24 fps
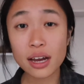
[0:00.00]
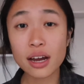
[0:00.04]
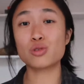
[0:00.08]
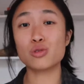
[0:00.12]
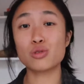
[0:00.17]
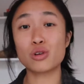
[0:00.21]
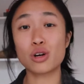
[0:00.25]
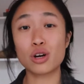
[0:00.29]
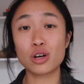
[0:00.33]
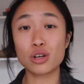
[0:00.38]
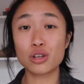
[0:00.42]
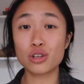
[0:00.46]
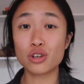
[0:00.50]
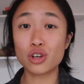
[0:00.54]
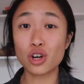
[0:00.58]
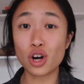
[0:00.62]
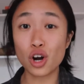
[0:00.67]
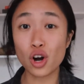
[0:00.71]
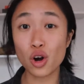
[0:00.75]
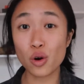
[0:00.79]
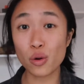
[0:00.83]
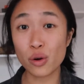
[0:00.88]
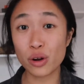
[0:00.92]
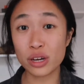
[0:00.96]
You could
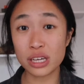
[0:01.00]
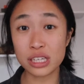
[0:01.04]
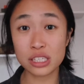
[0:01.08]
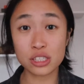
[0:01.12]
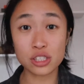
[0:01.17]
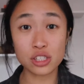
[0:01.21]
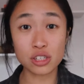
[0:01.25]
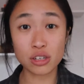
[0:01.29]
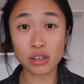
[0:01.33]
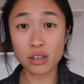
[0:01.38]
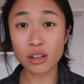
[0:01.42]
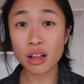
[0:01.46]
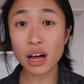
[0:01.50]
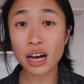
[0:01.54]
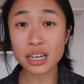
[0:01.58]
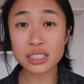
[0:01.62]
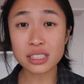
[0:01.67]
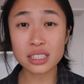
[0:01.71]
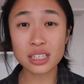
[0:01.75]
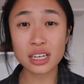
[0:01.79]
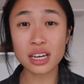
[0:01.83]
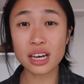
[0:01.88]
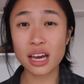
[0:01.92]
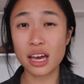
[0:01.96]
go into your
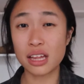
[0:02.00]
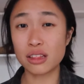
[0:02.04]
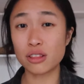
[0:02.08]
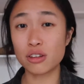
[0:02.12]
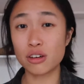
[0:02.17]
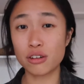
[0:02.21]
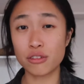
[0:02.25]
closet and